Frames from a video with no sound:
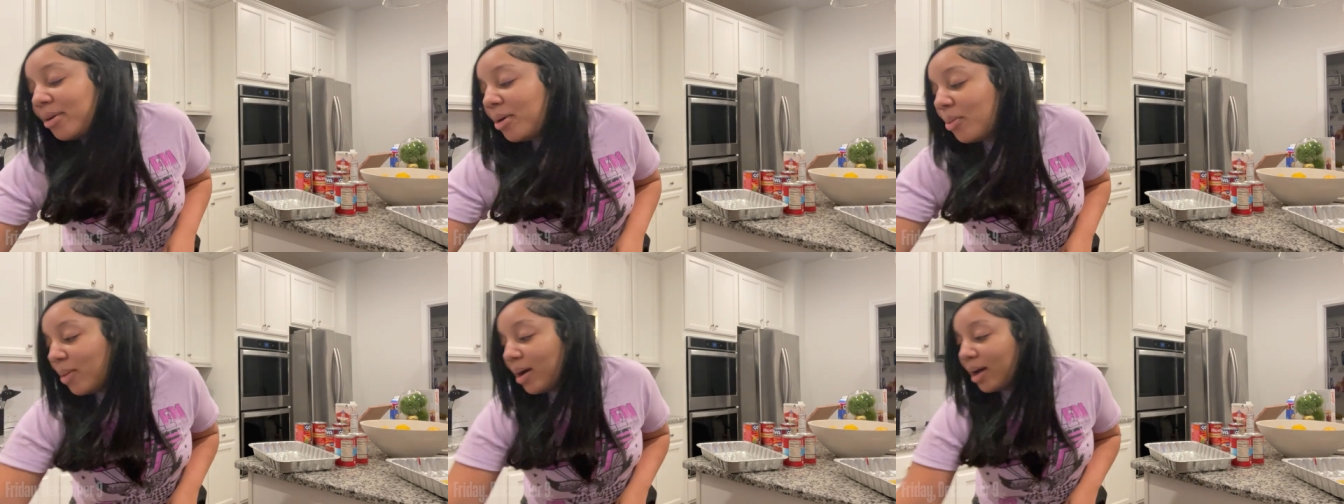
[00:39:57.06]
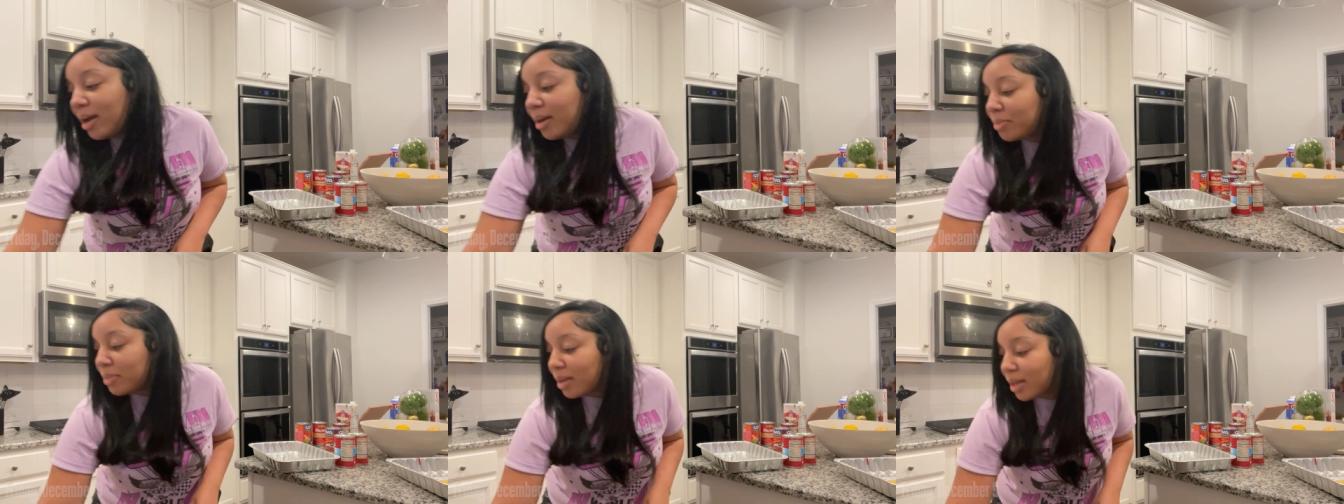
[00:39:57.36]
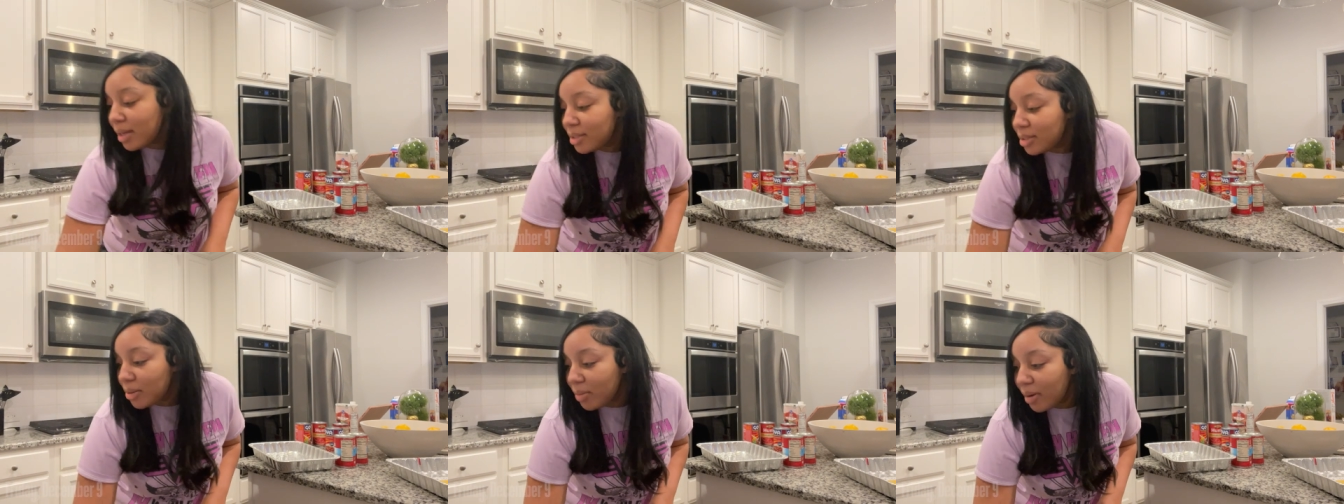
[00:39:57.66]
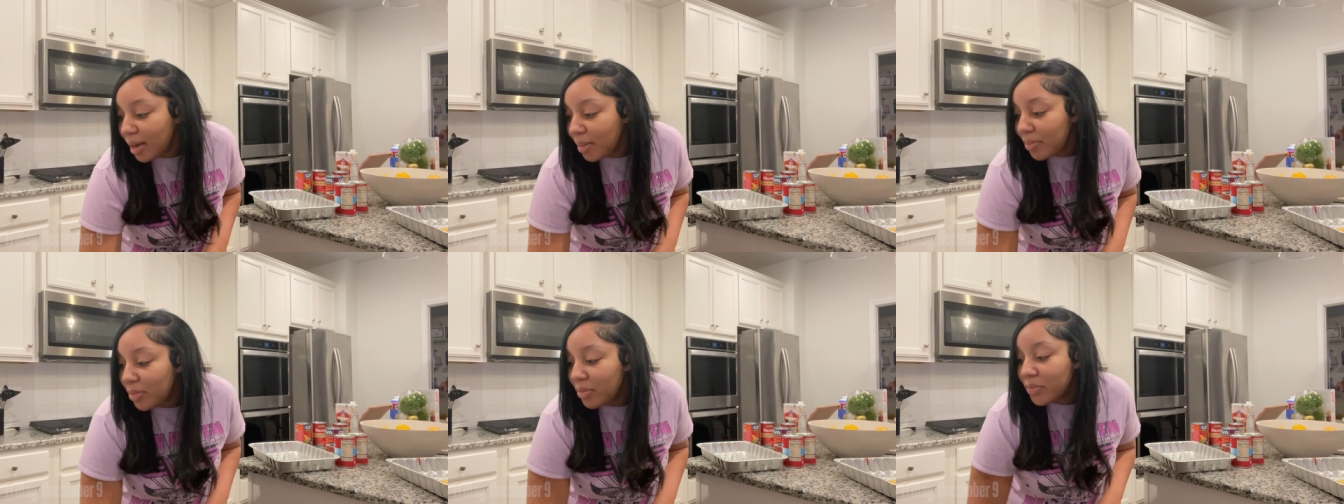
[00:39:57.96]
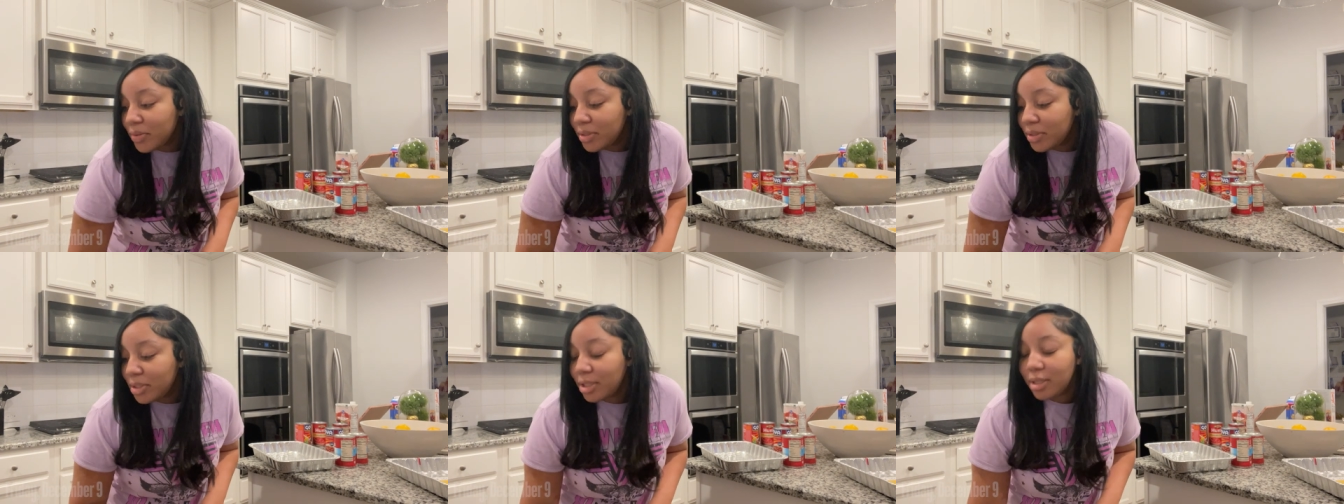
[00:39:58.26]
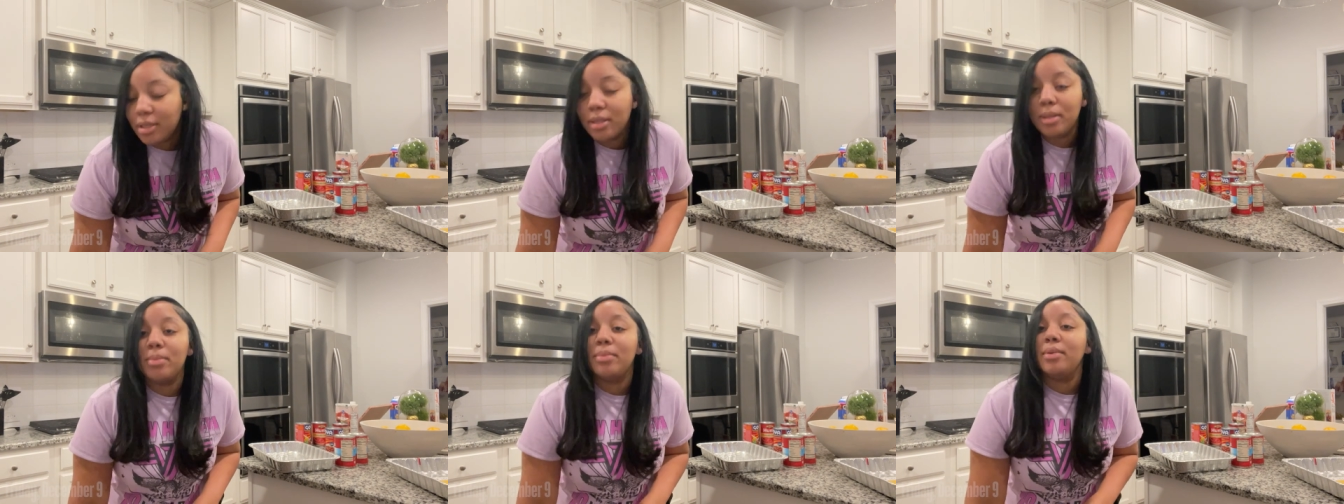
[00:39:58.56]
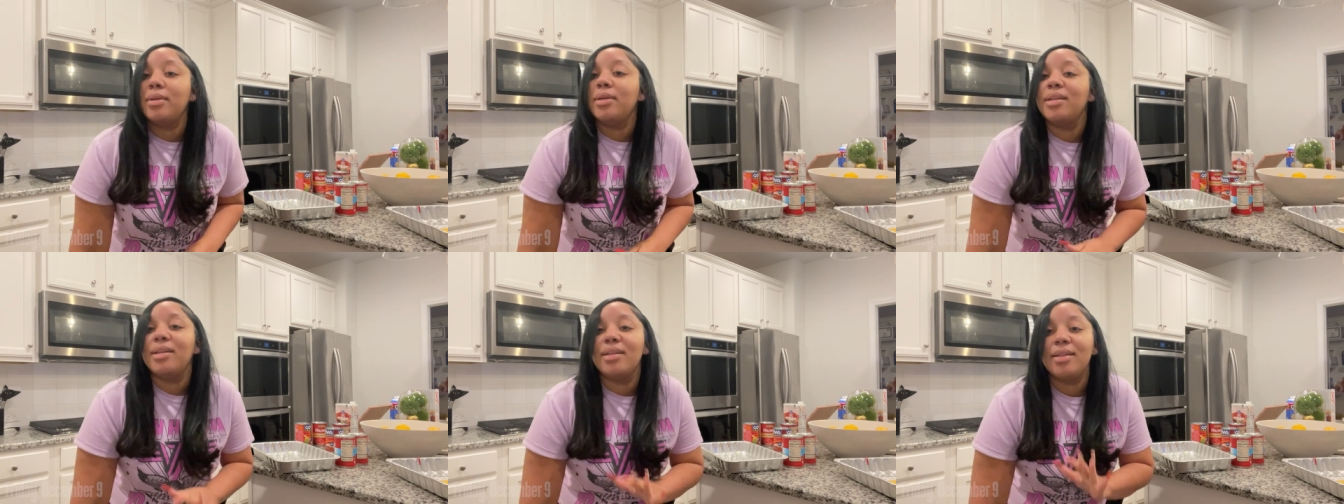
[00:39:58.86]
know why I'm like so hyped over chili, but
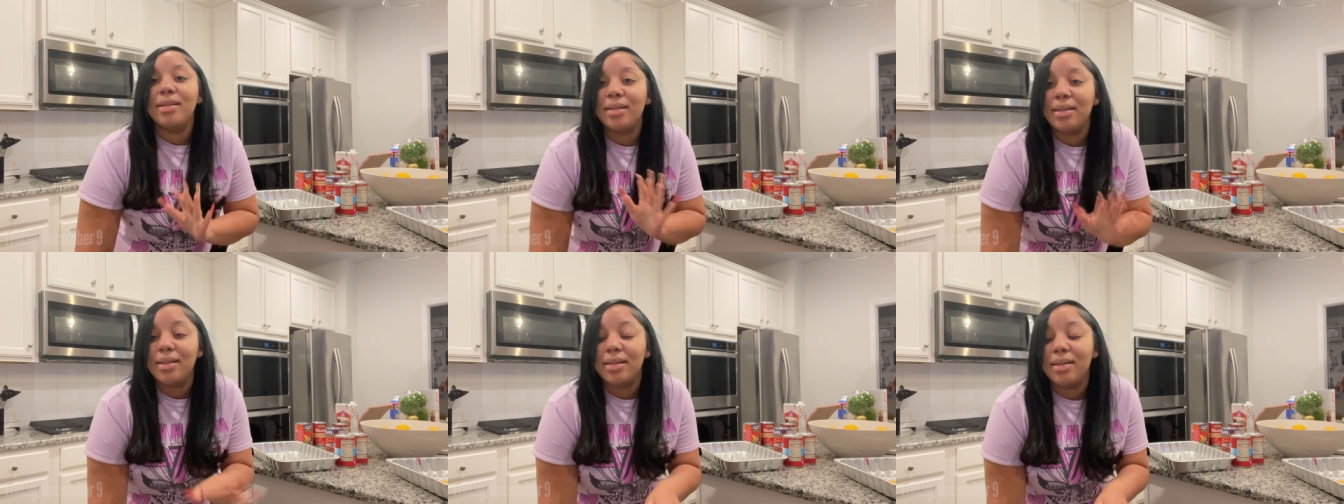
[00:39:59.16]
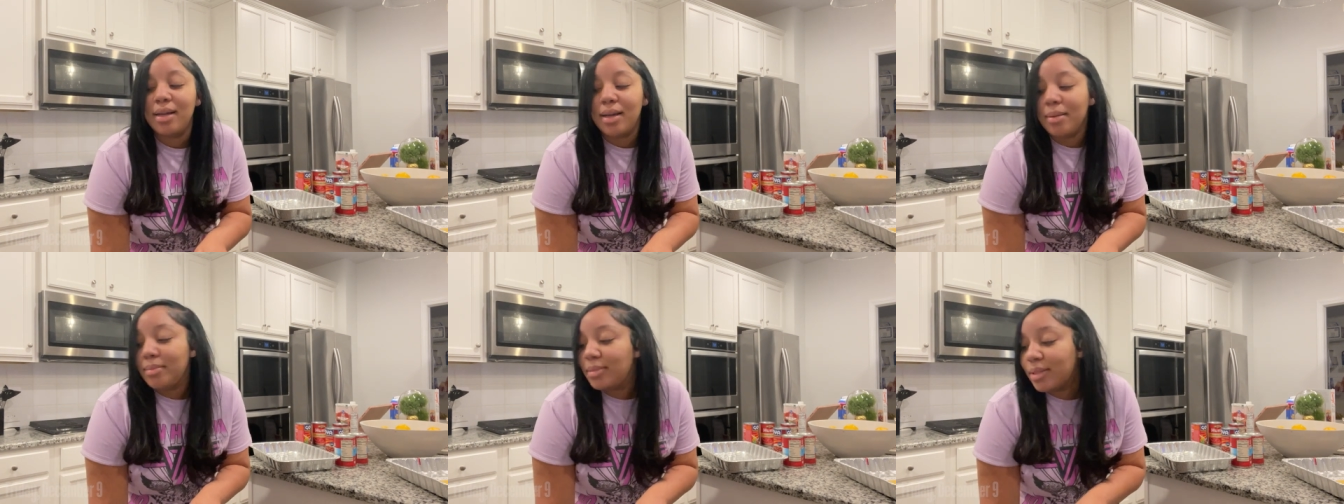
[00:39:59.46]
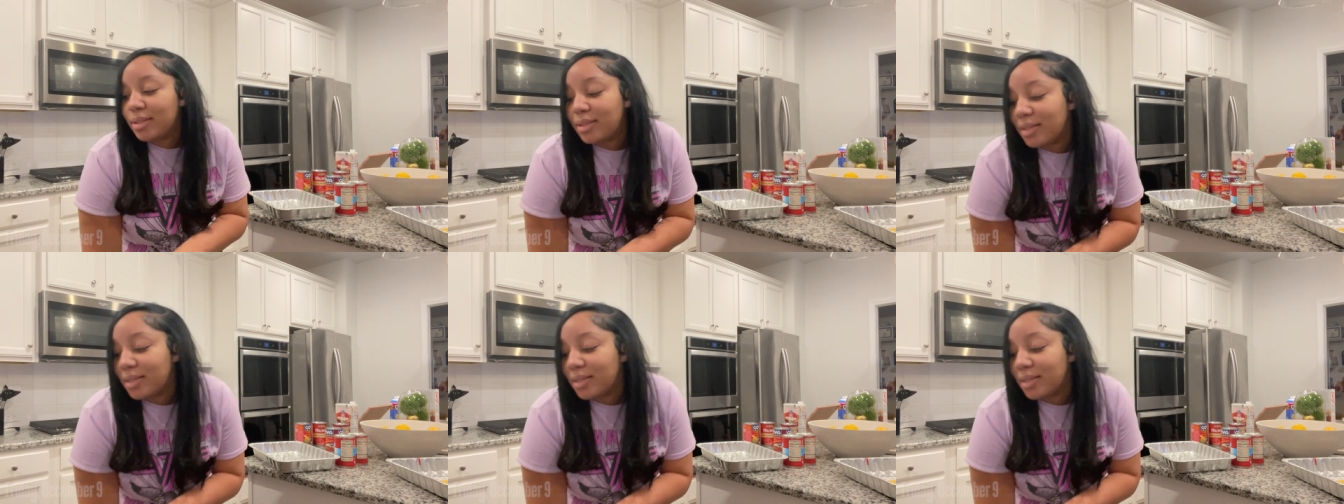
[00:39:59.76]
I'm just